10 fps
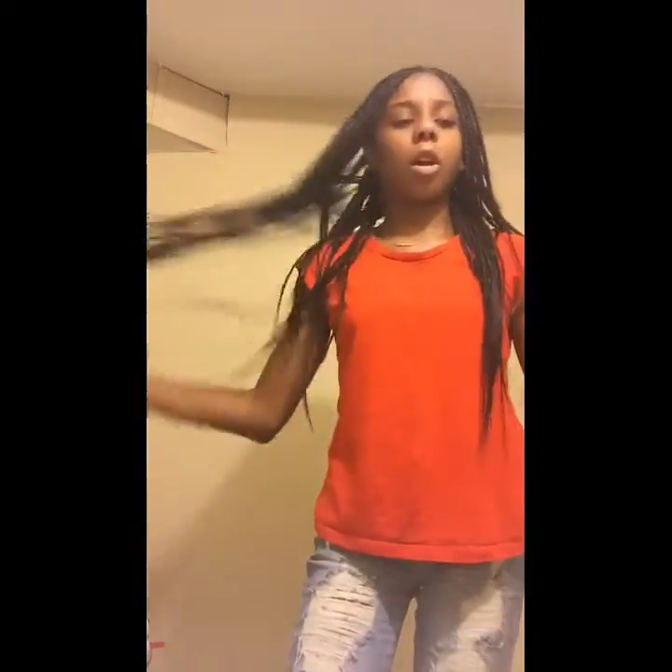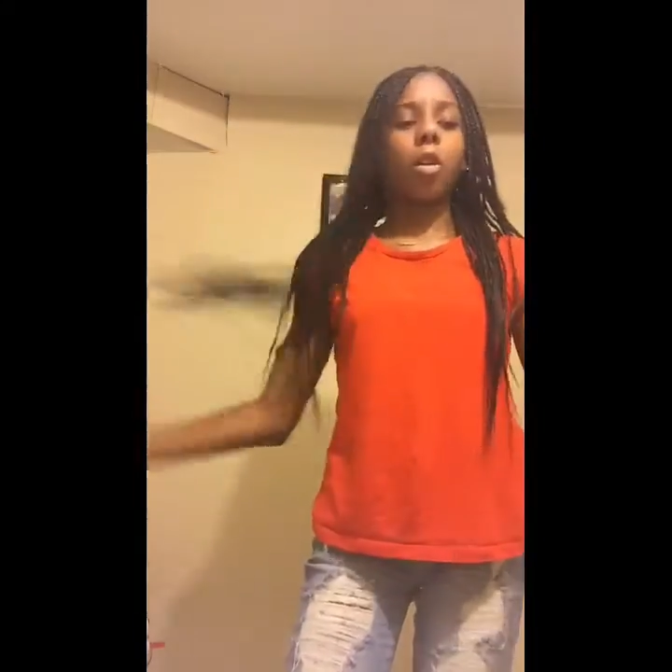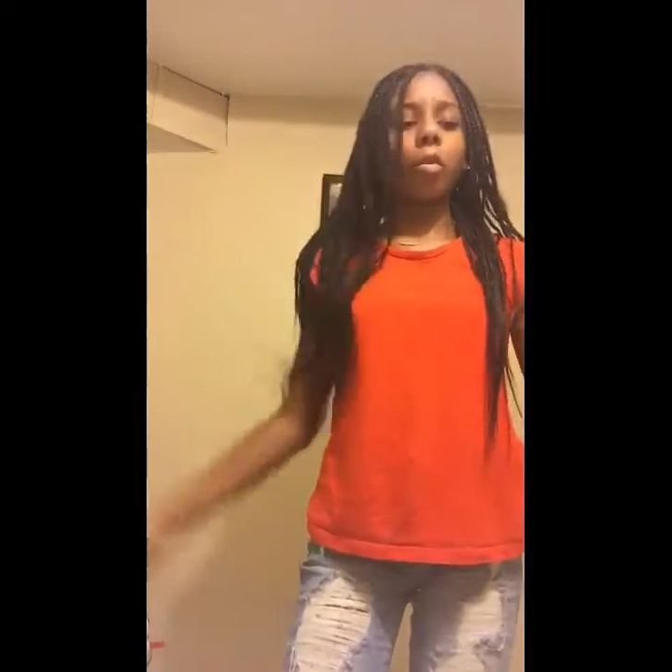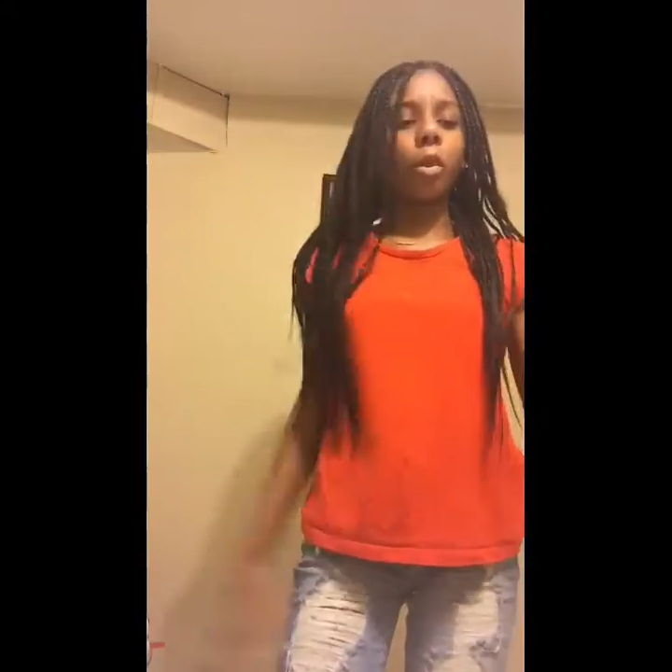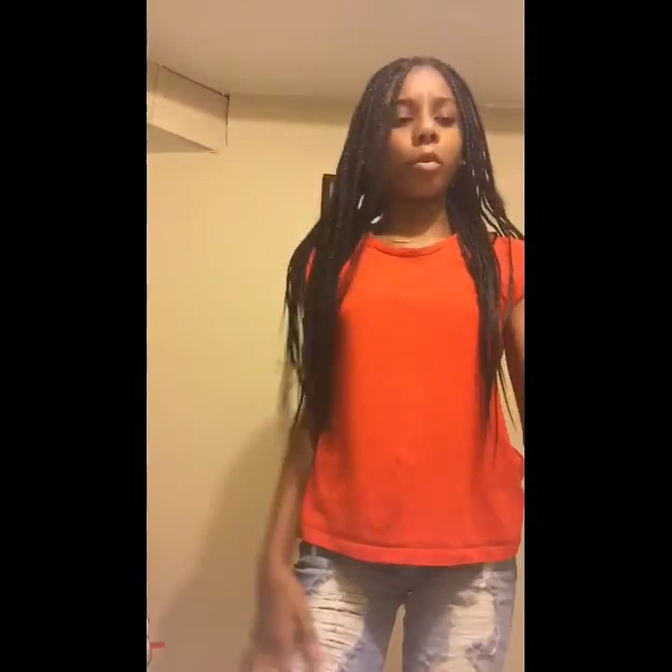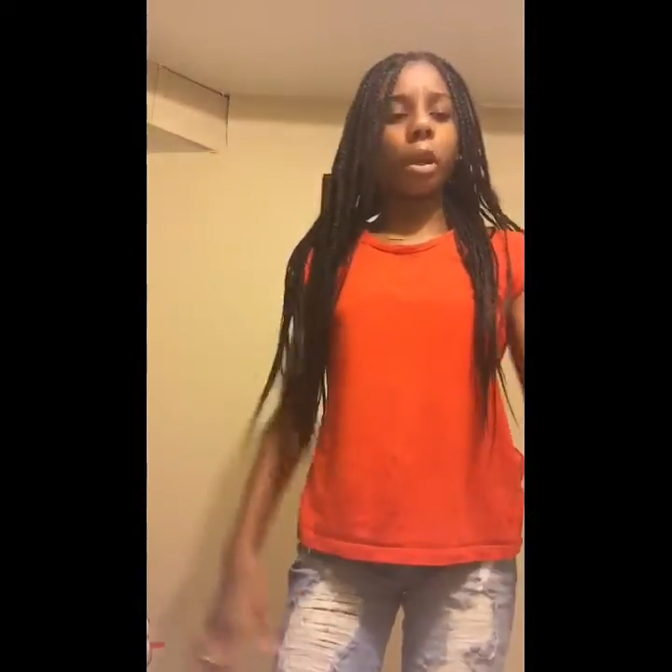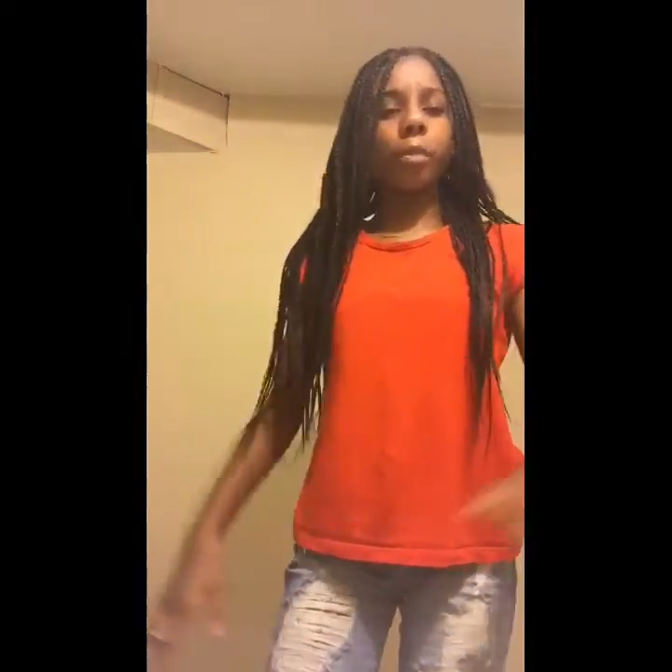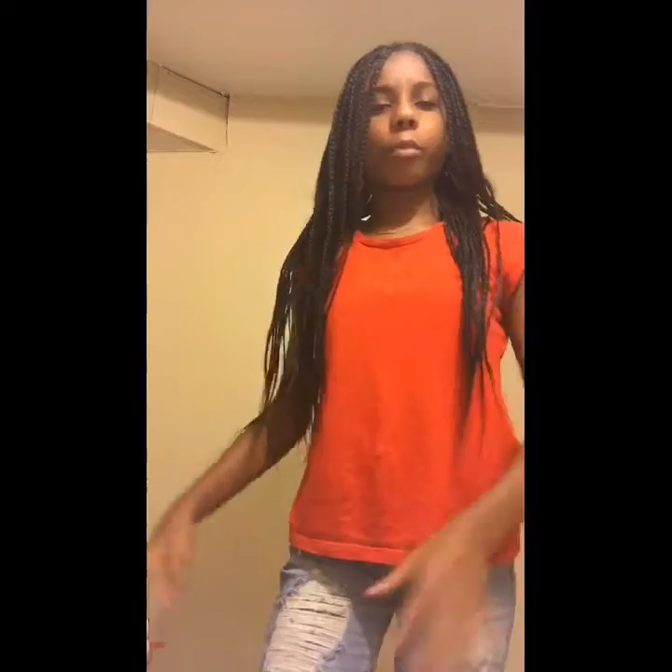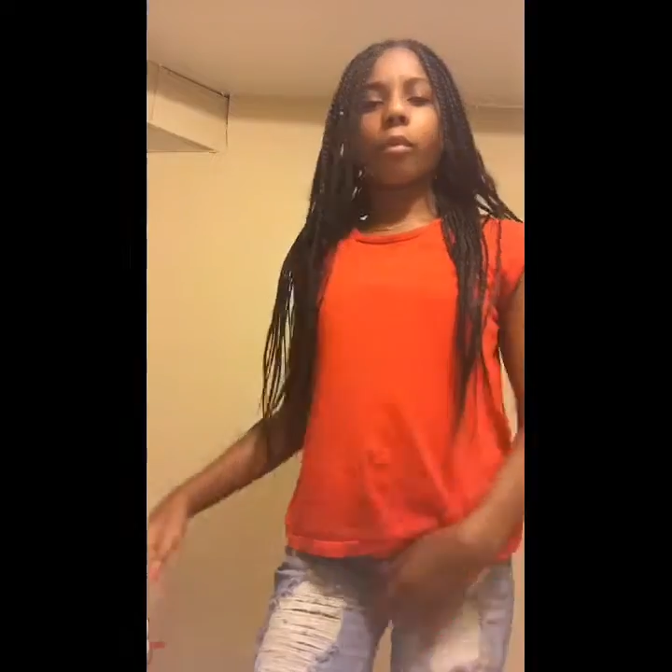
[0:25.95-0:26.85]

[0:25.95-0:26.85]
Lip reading: it over real quick.